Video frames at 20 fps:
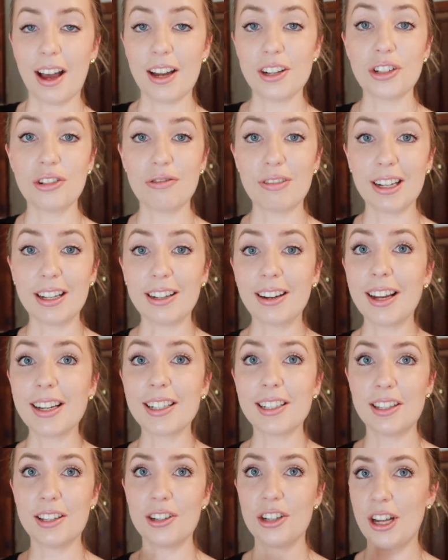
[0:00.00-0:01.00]
I just really
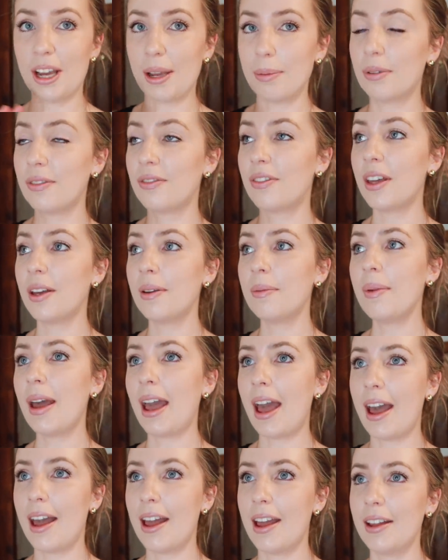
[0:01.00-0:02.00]
liked the shape of them,
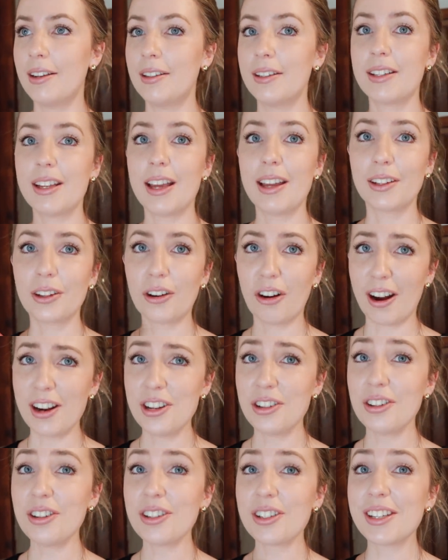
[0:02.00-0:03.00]
and in
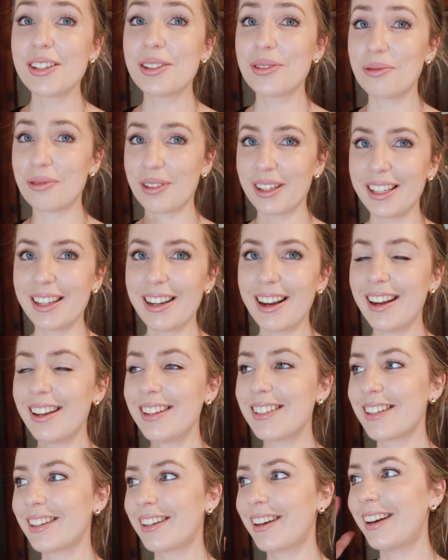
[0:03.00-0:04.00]
Christchurch it's really
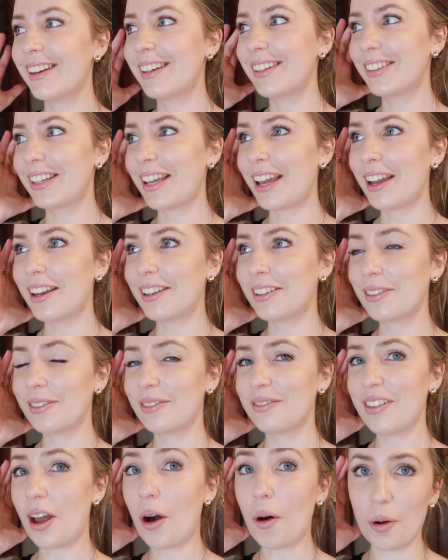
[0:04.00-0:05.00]
hard to kind of get
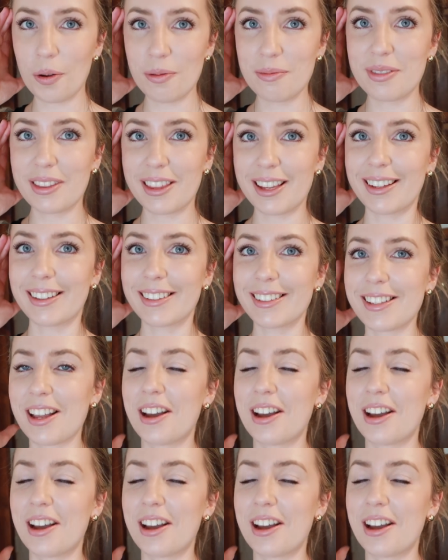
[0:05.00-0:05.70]
home things.